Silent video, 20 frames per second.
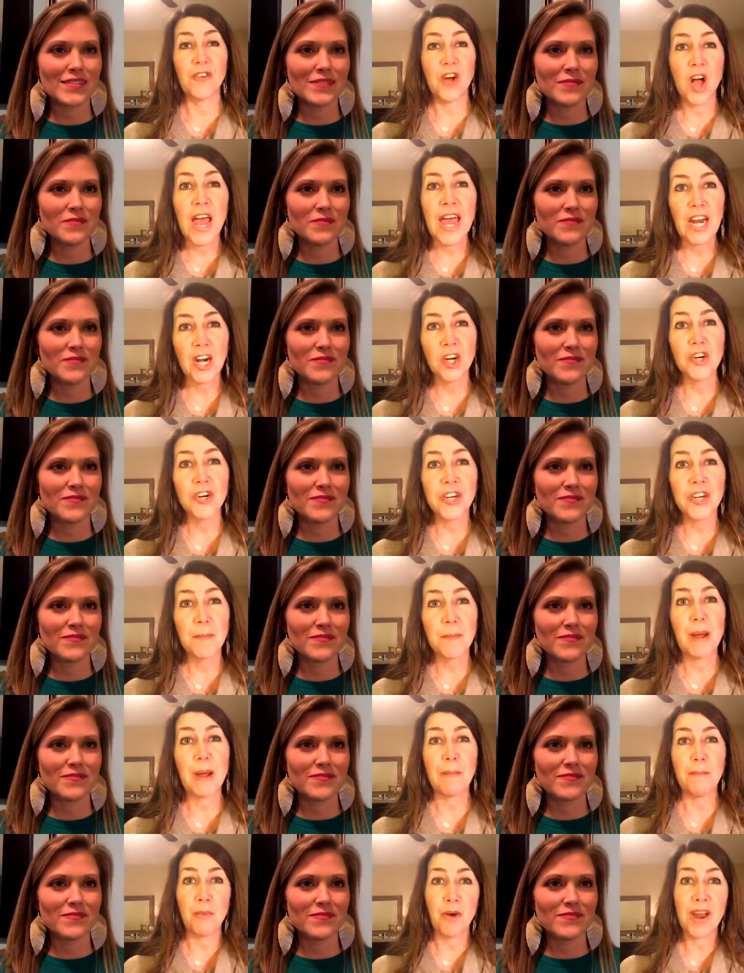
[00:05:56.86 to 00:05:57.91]
Speaker 1: energy, and my
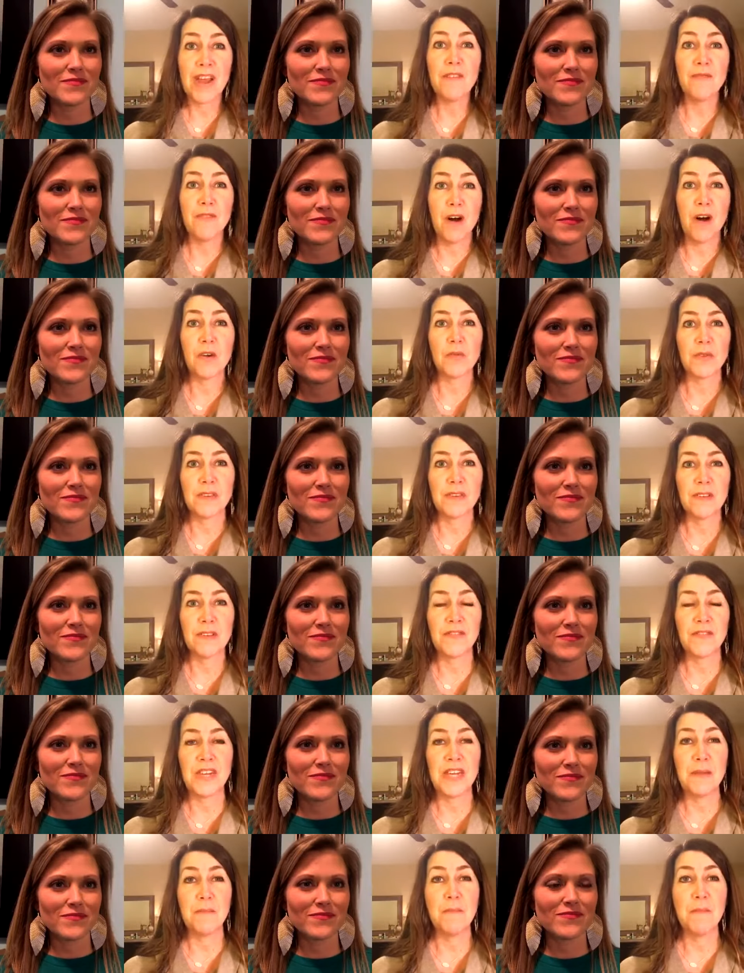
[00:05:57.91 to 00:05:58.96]
brain fog was lifting,
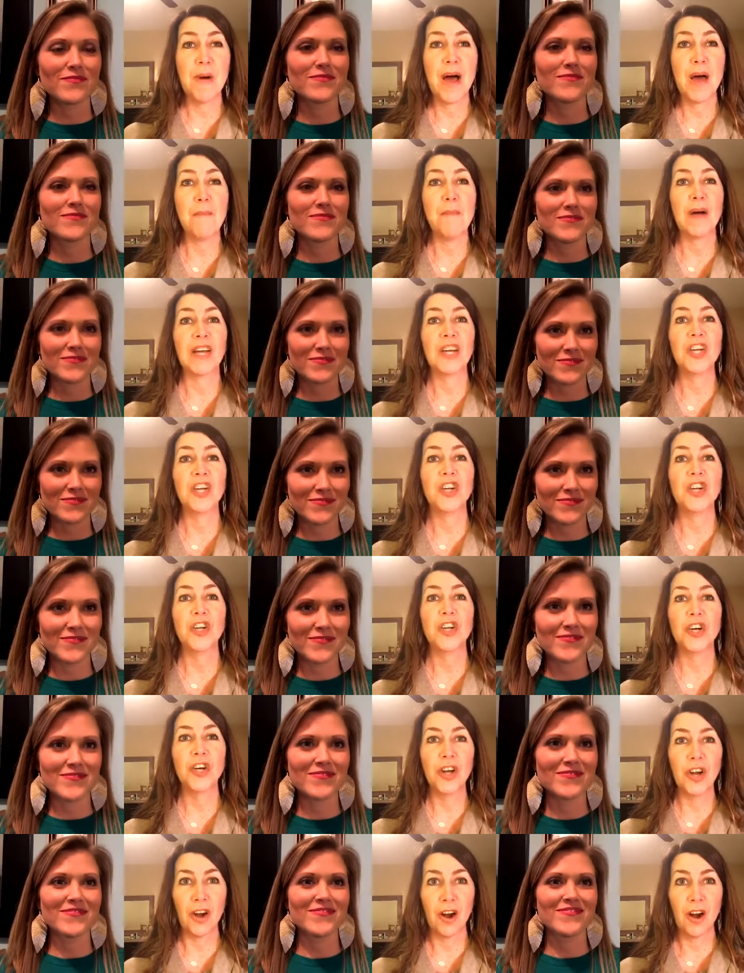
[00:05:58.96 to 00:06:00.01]
but my
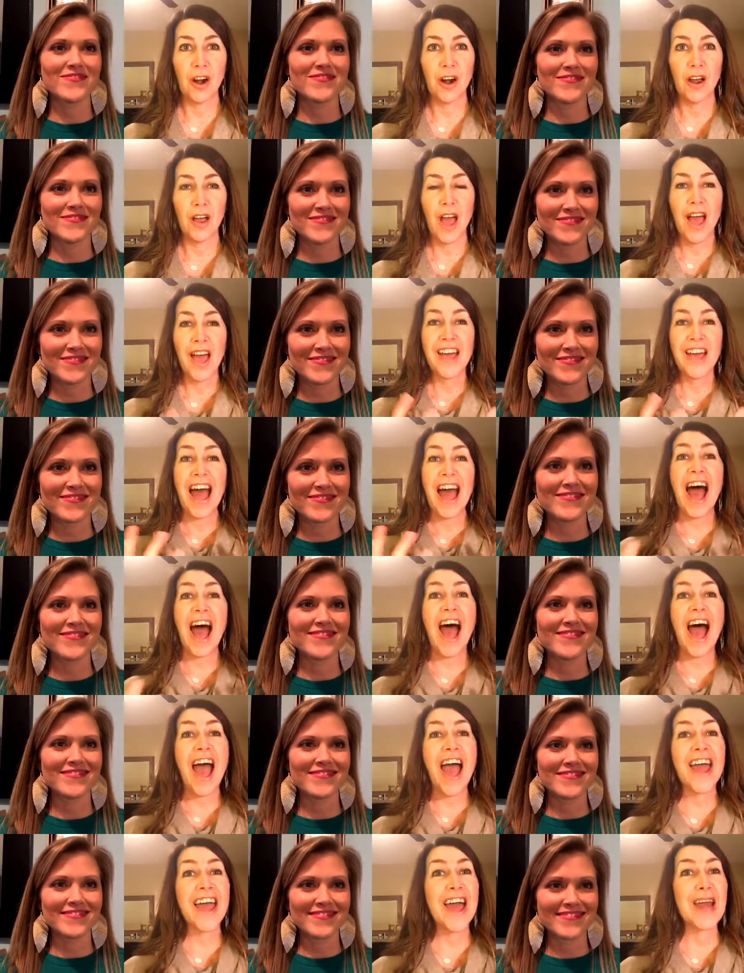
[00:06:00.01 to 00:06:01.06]
sugar, I
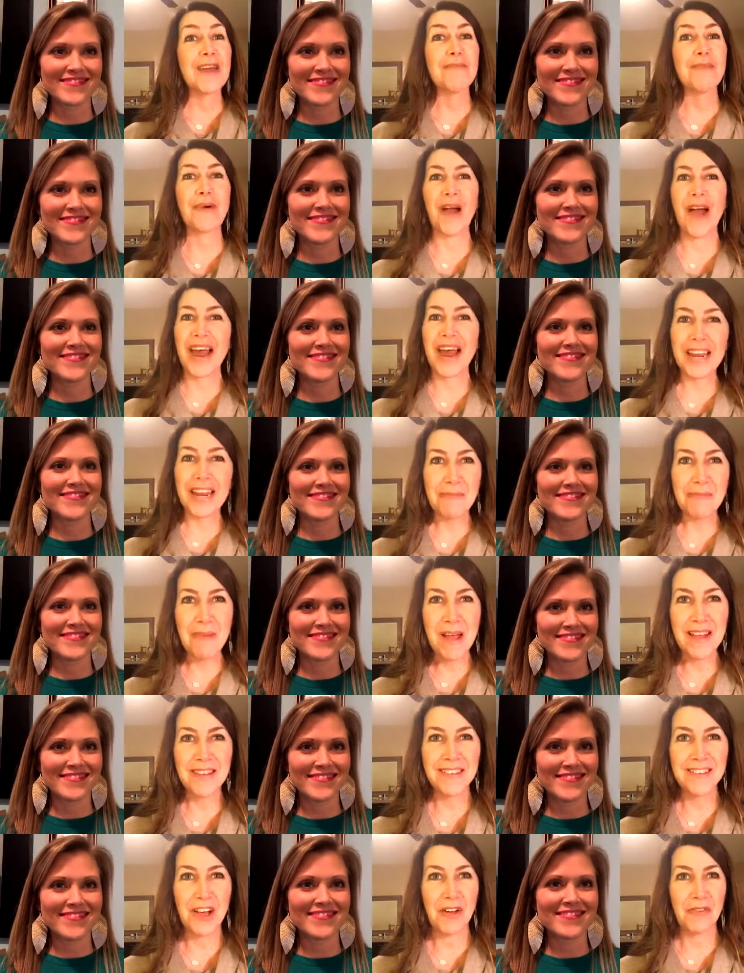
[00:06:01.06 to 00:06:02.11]
had prided
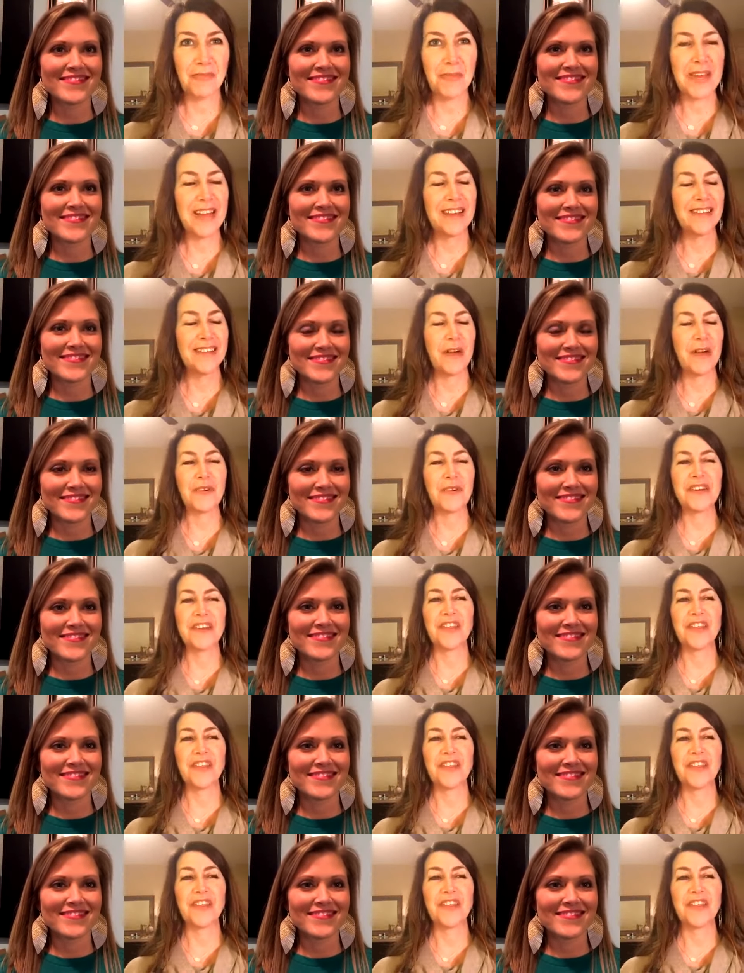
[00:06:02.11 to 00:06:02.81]
myself because I went to the